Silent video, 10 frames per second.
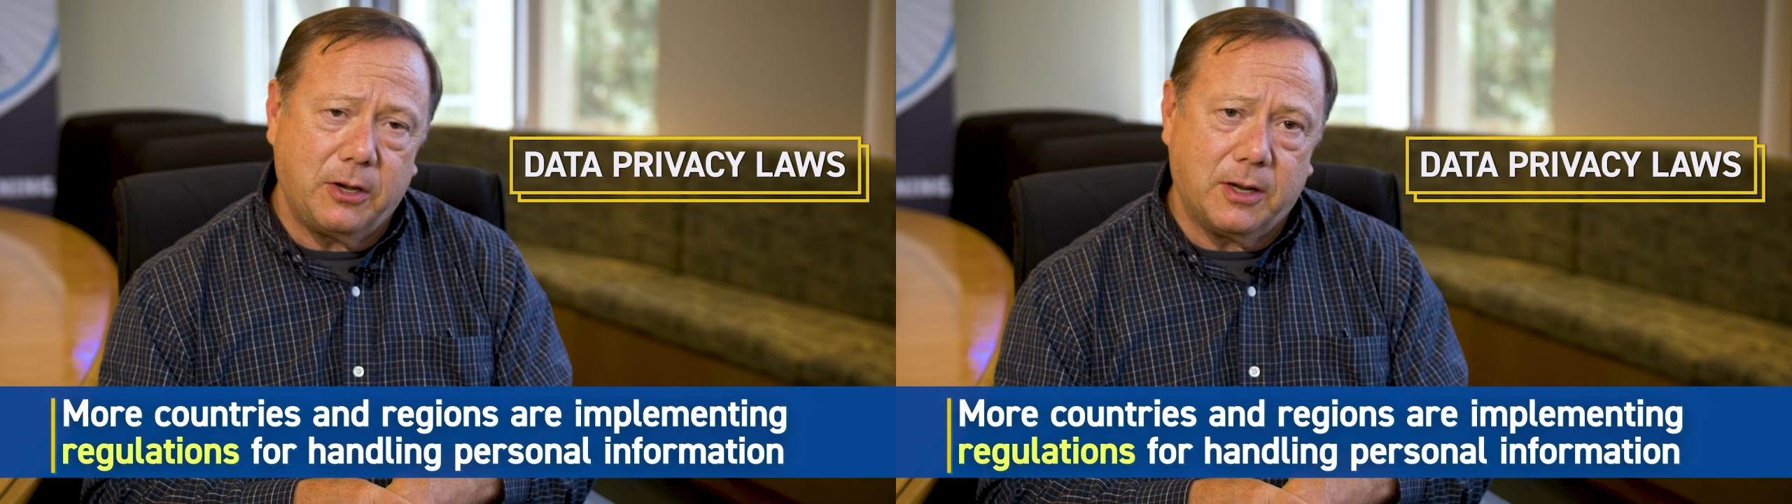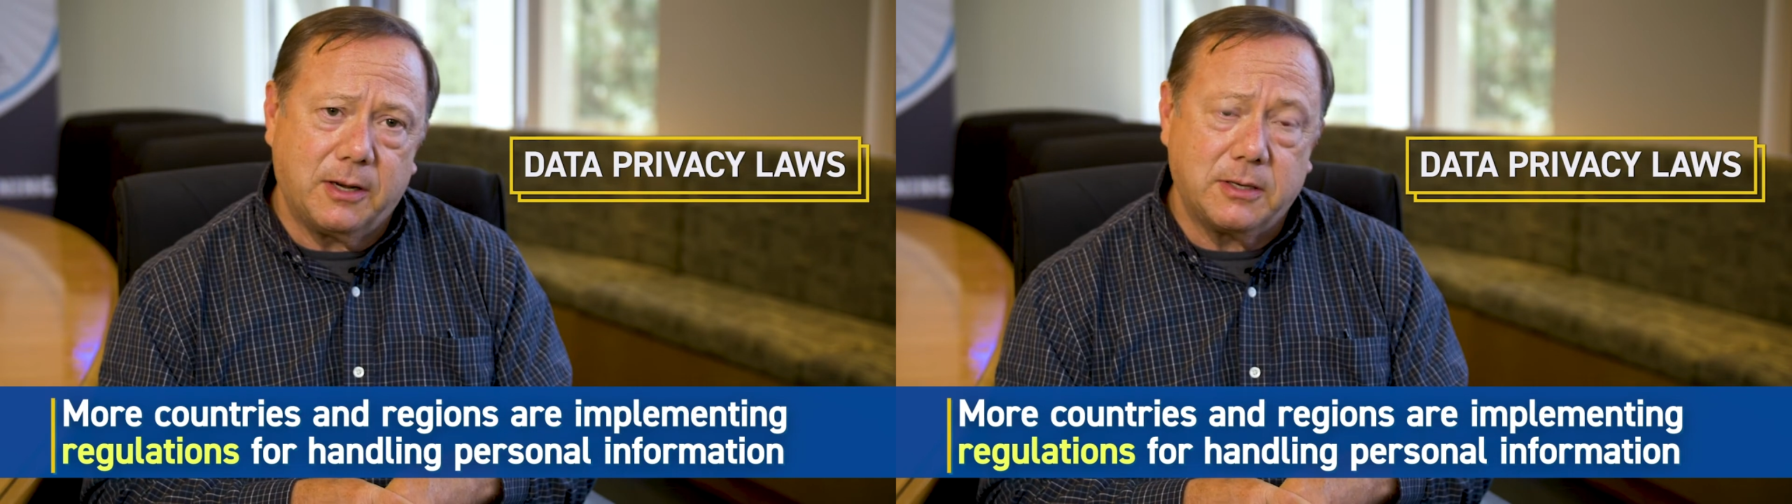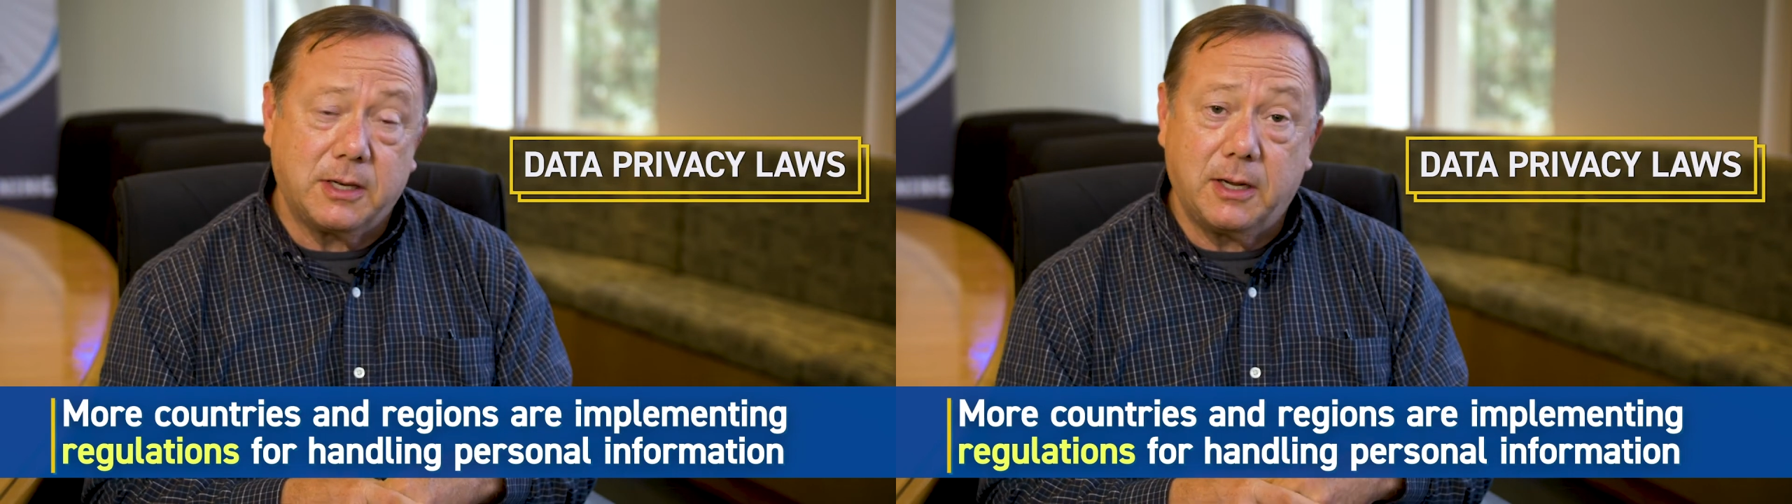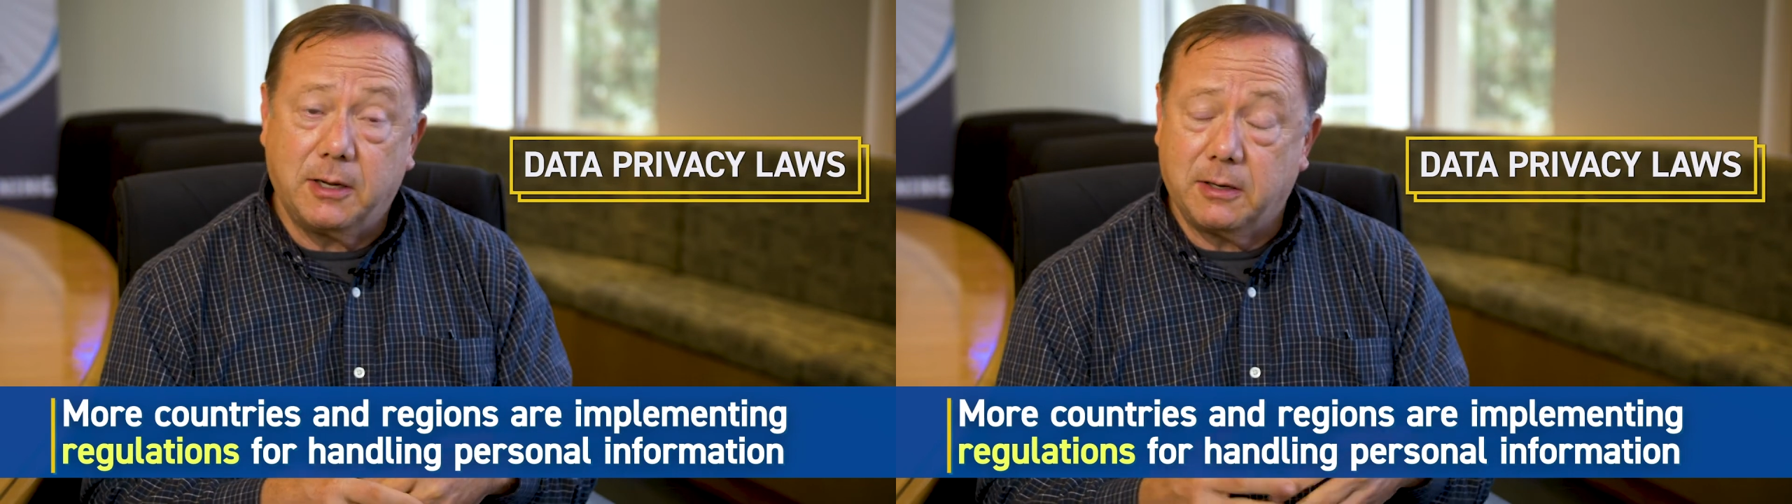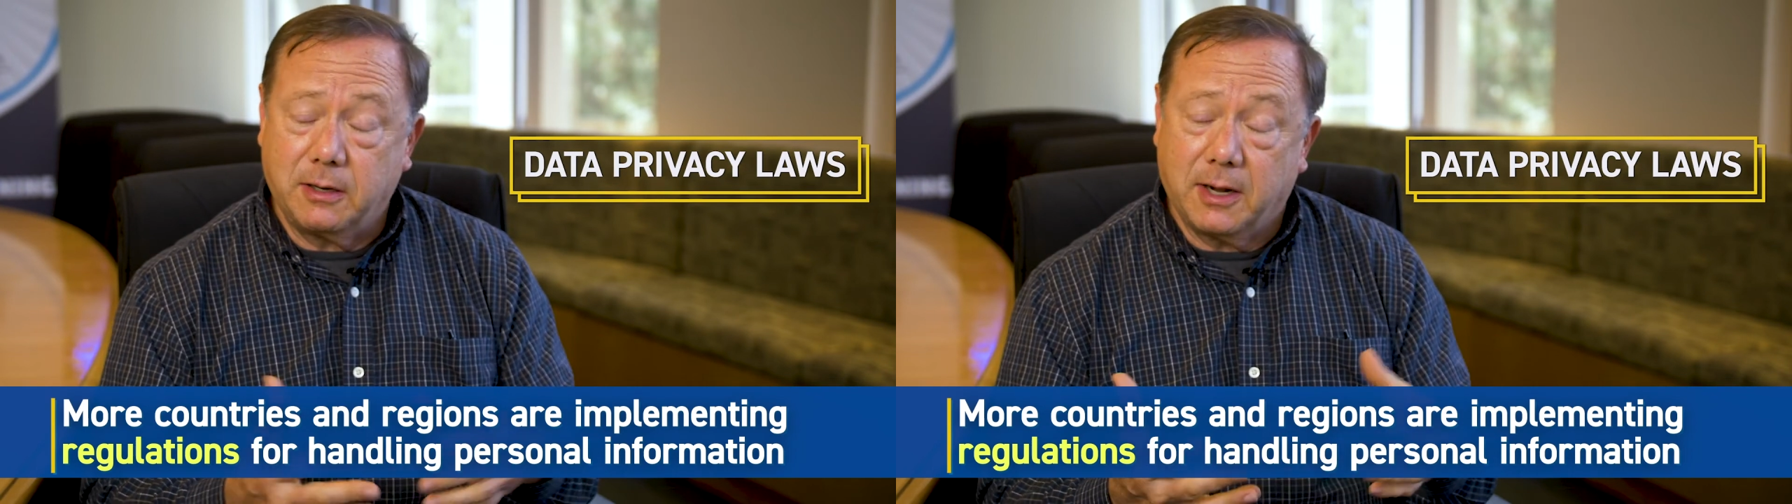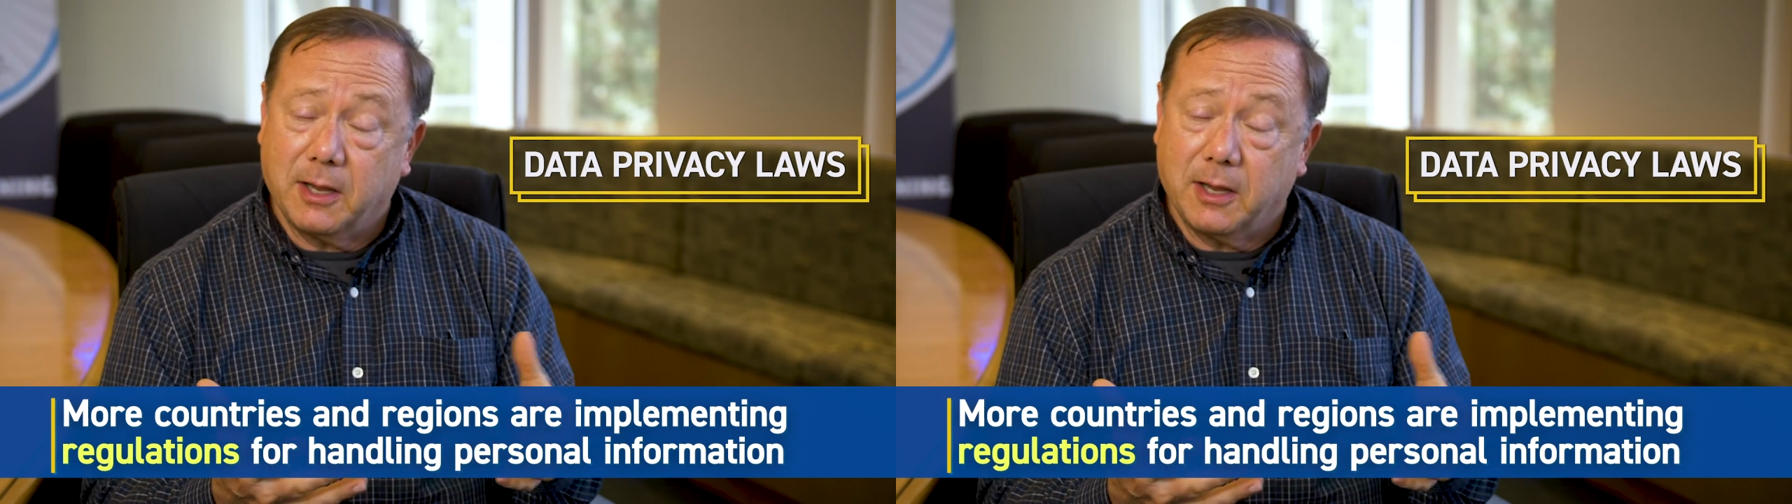the United States, and